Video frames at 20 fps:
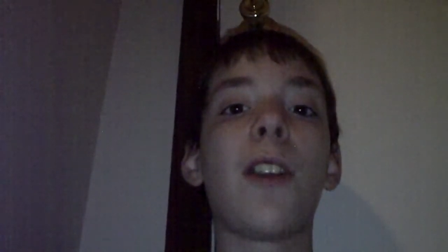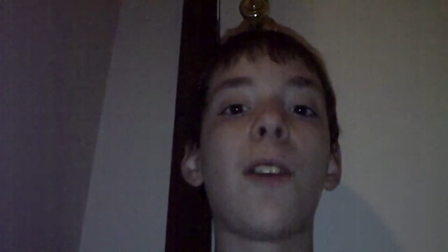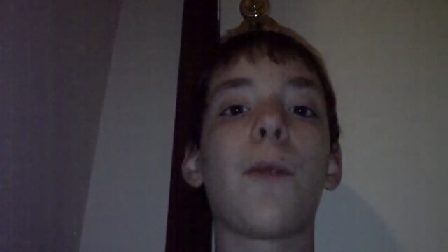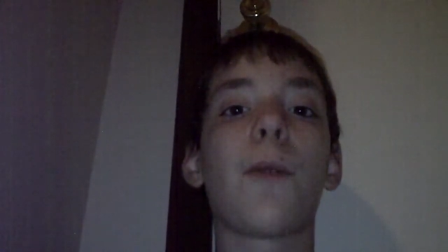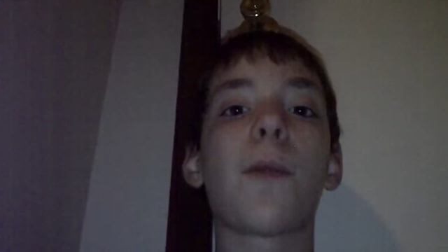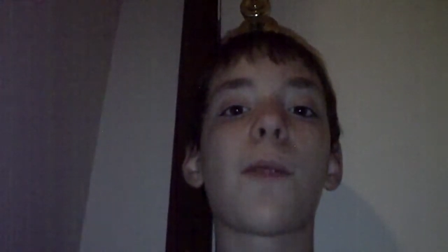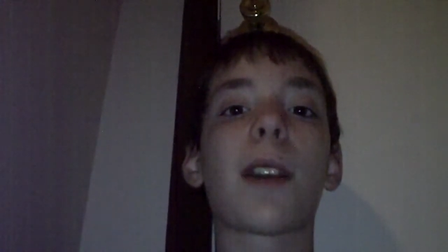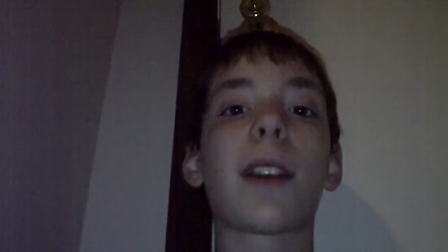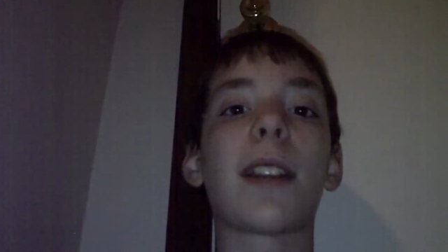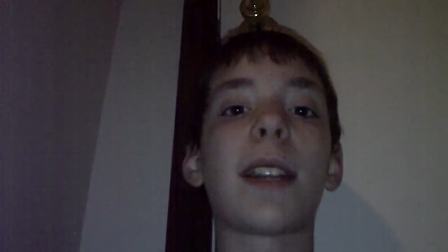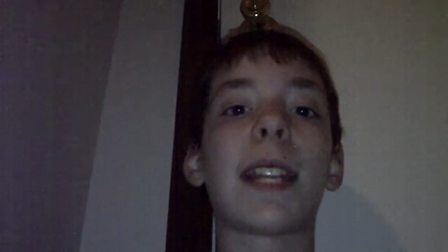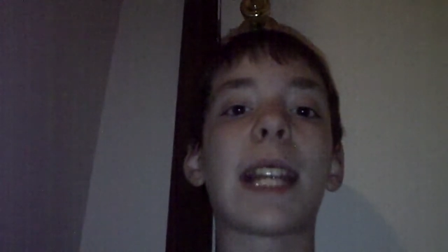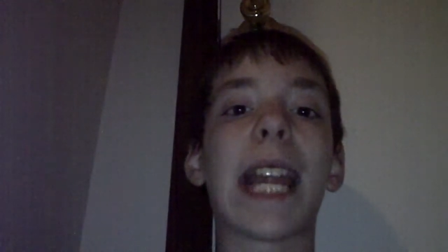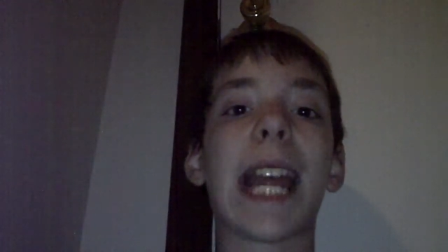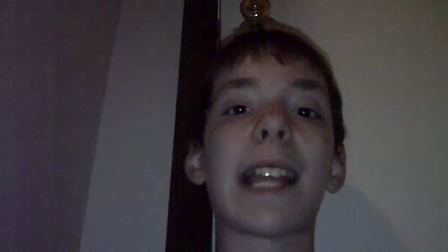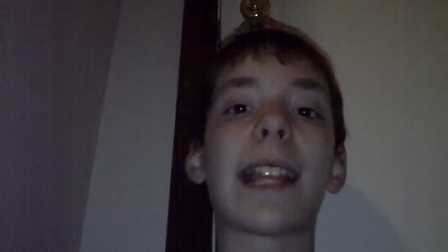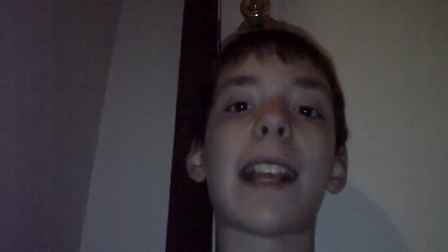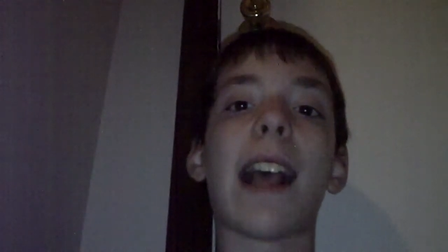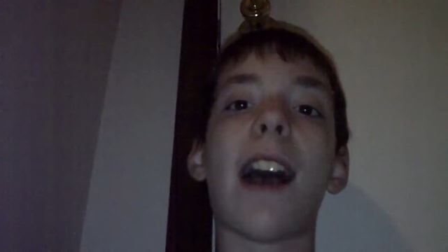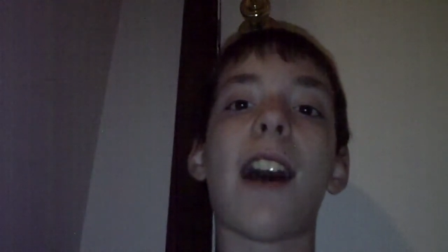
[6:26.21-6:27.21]
We're working to
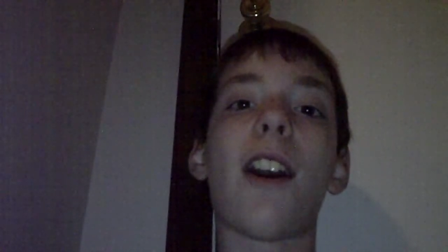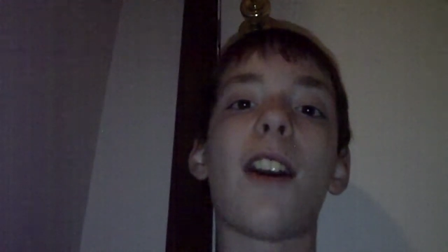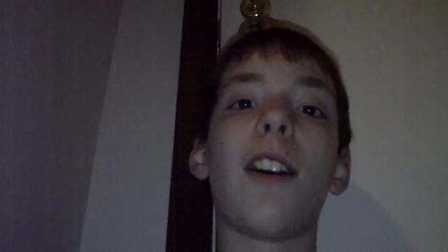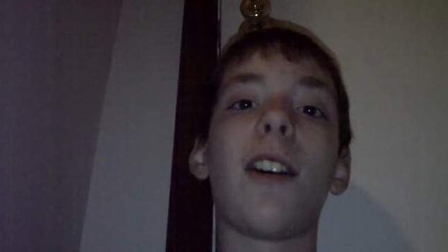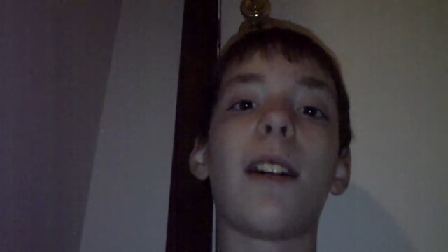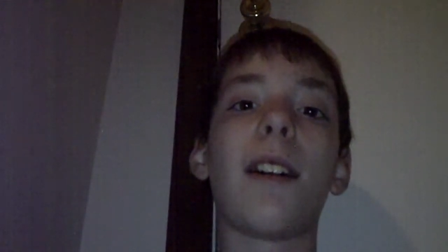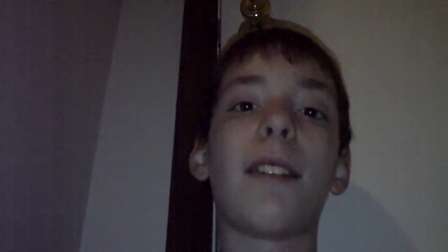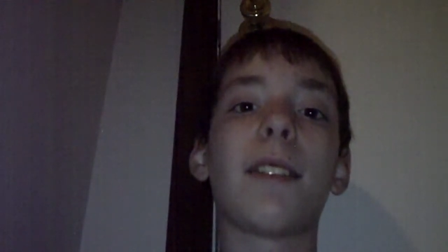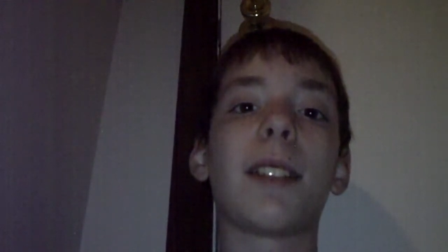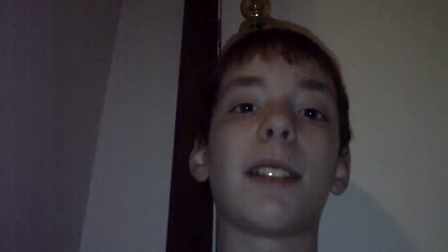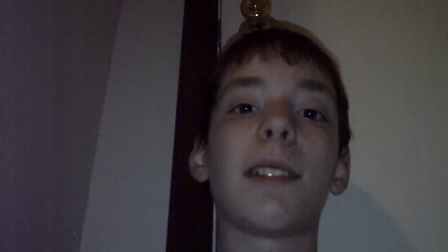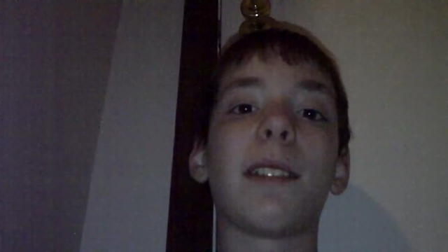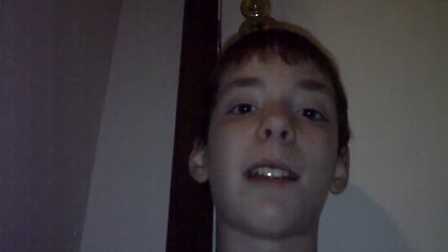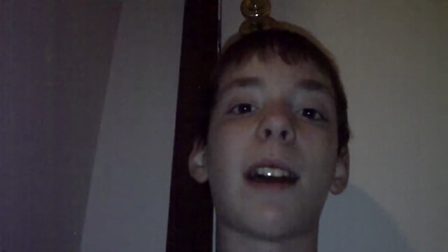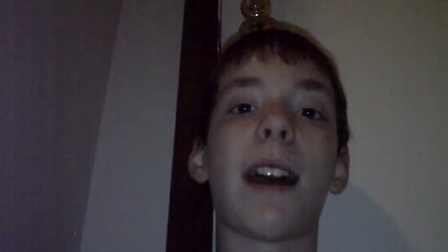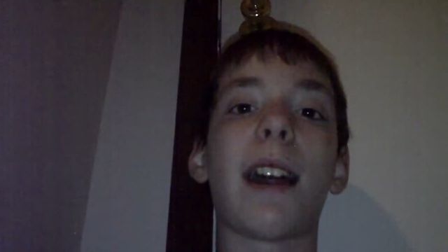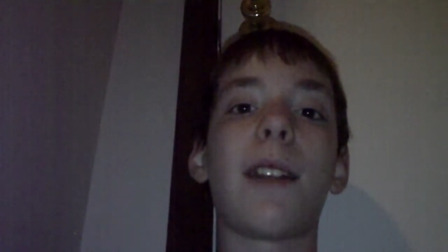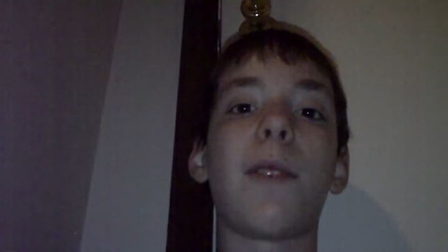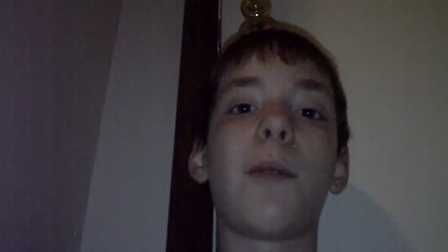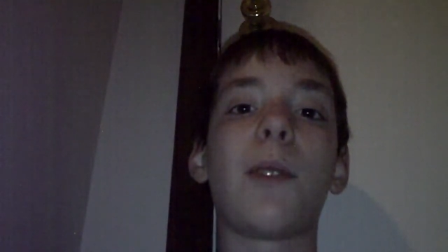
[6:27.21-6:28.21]
get that all out in the
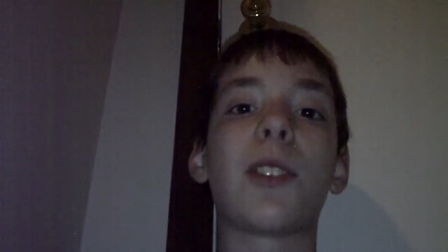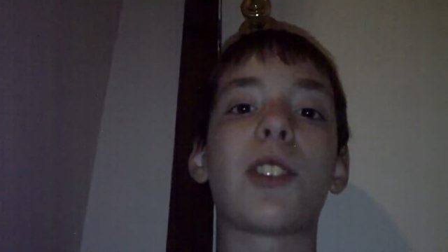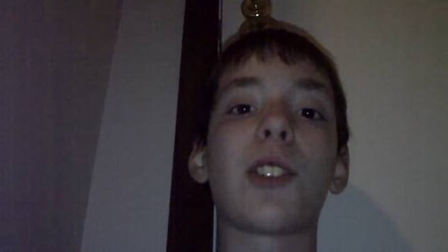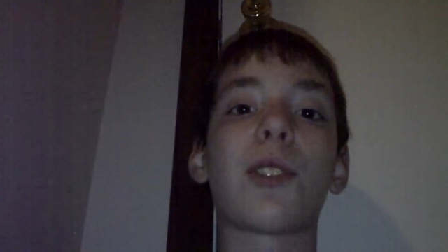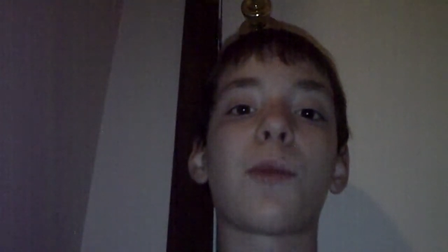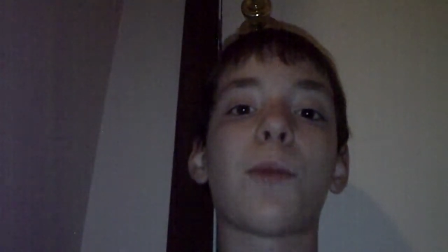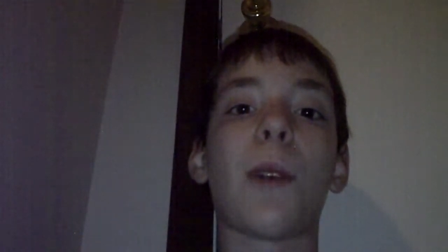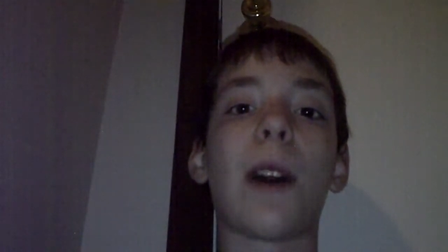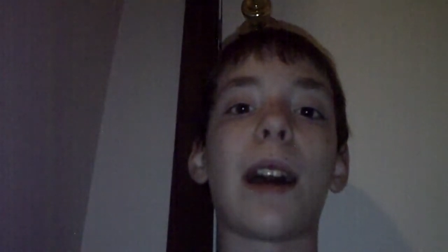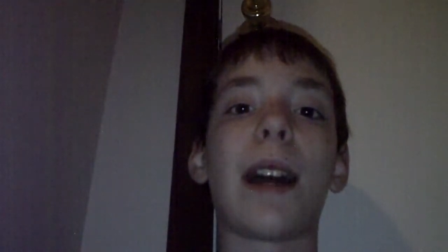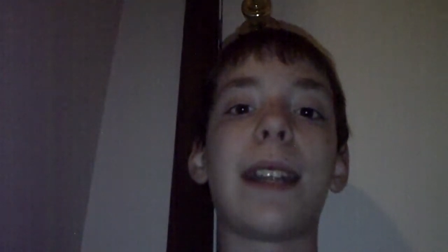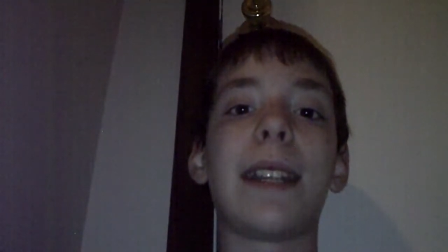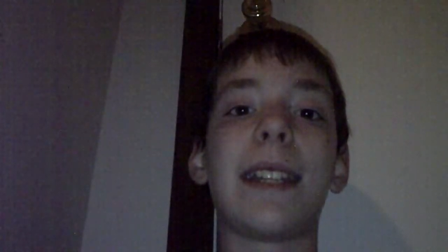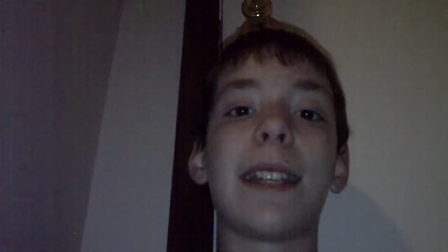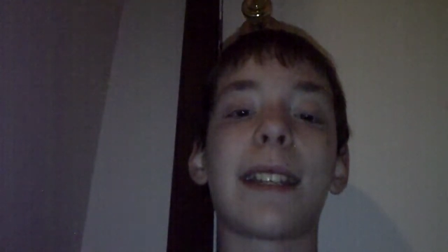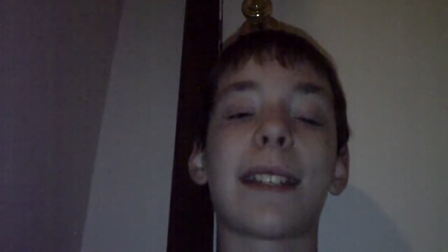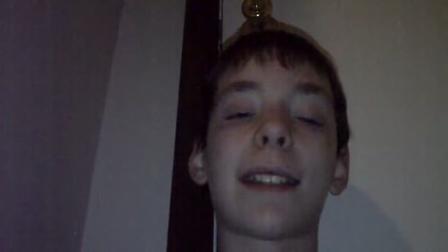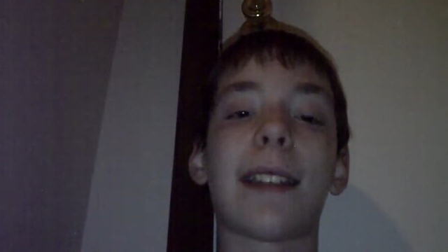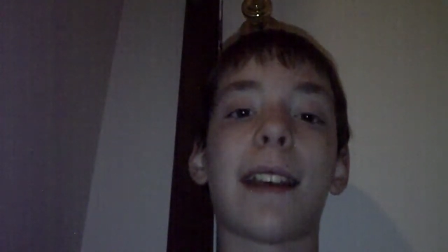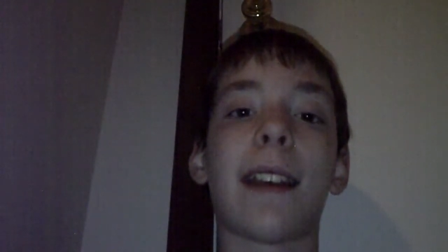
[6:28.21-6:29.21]
line, which is why
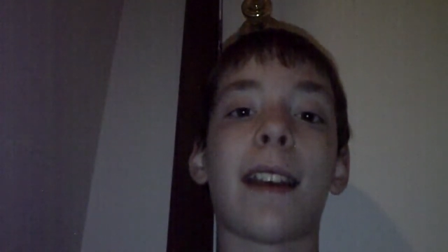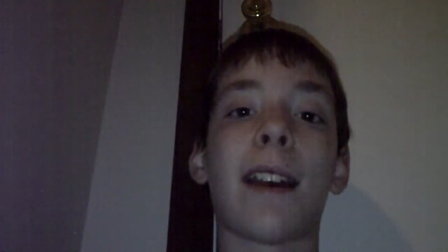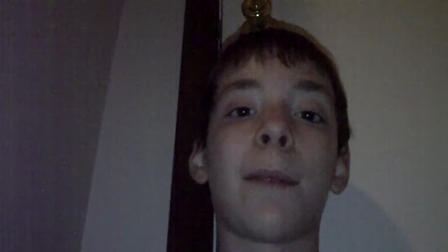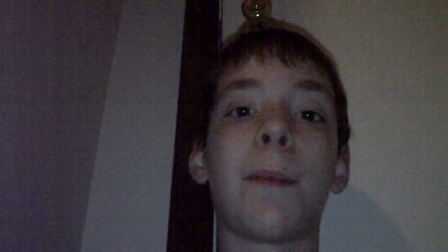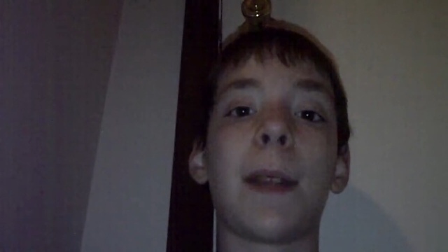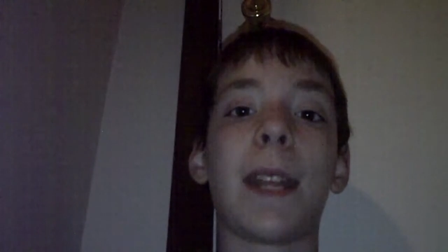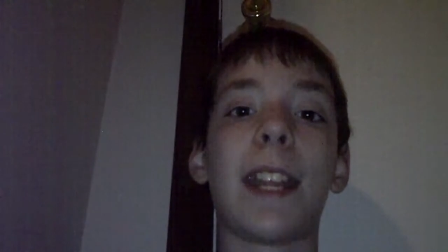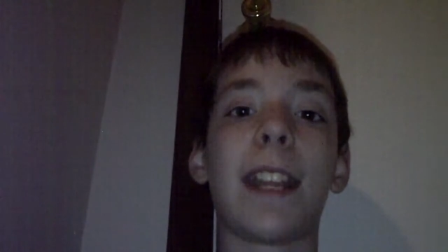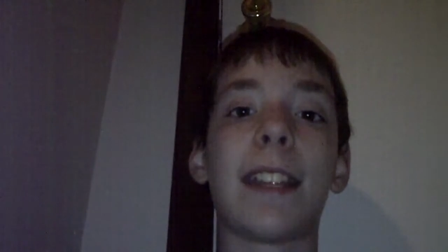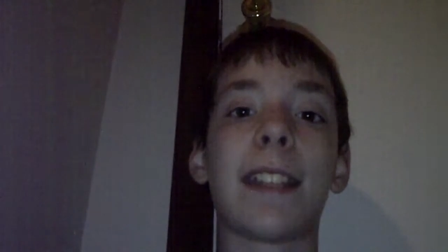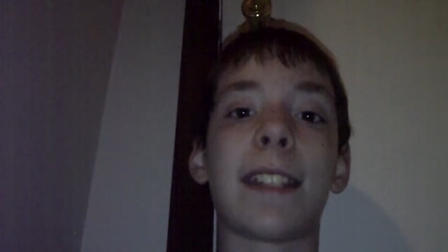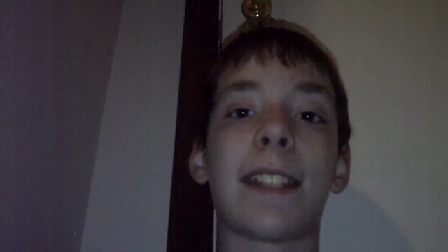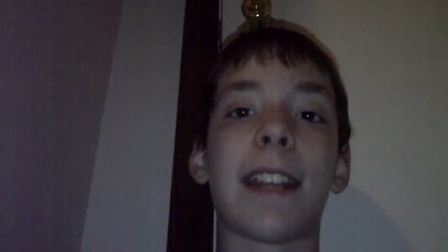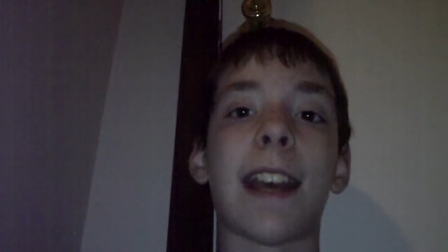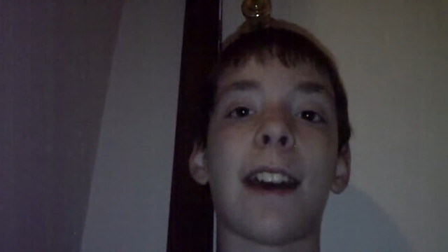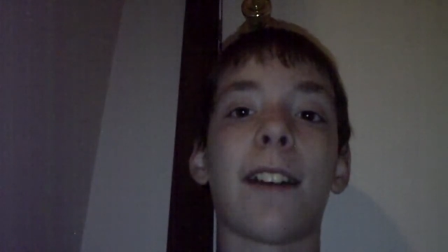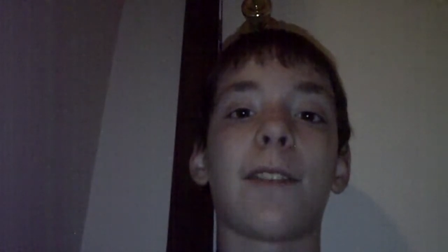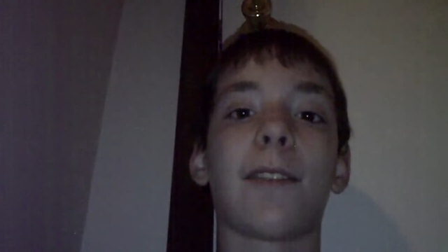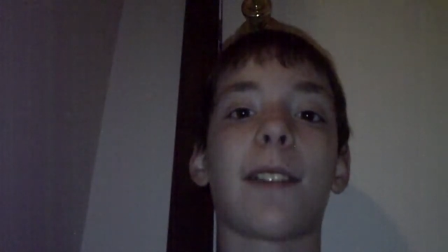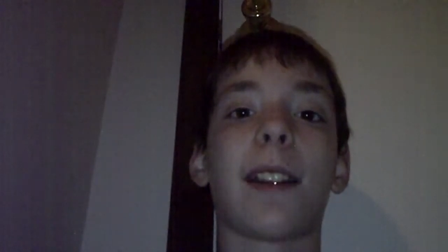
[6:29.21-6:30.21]
DSiHub is
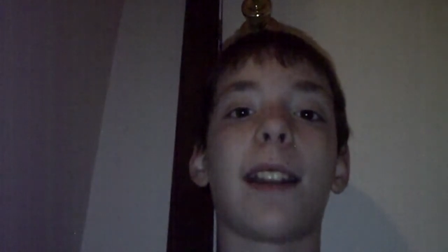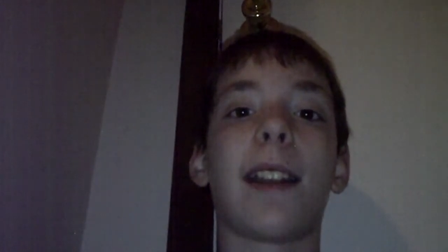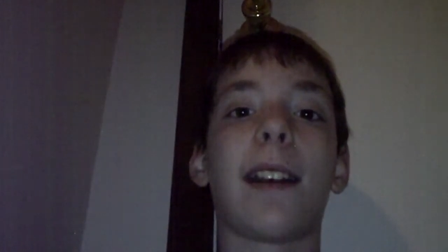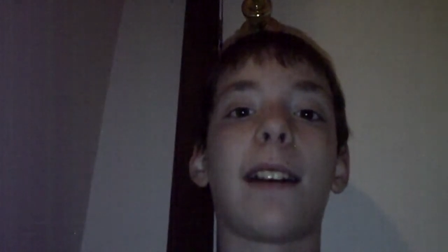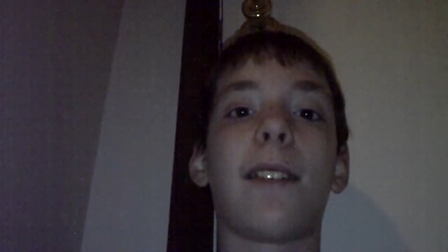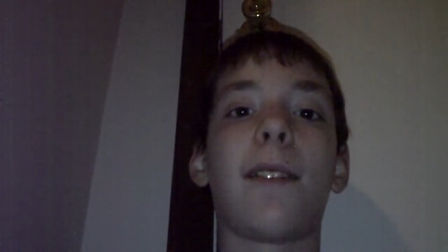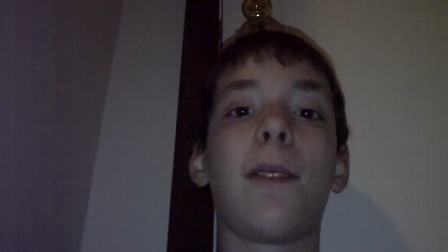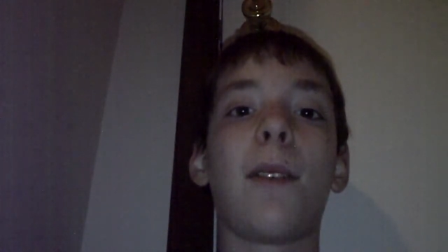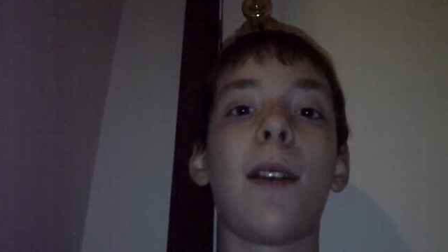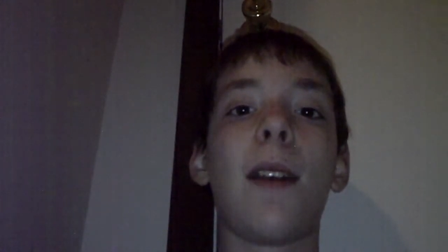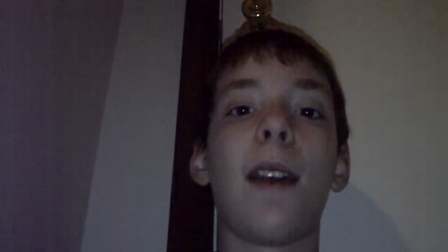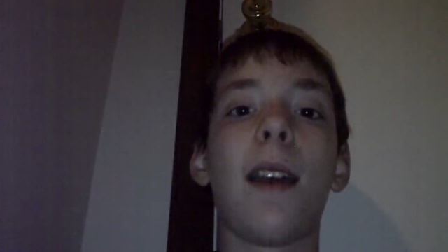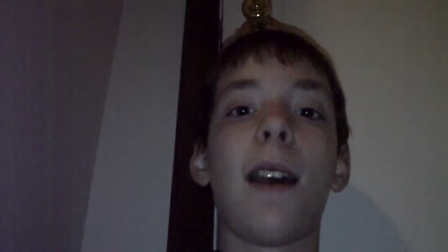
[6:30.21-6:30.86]
down right now.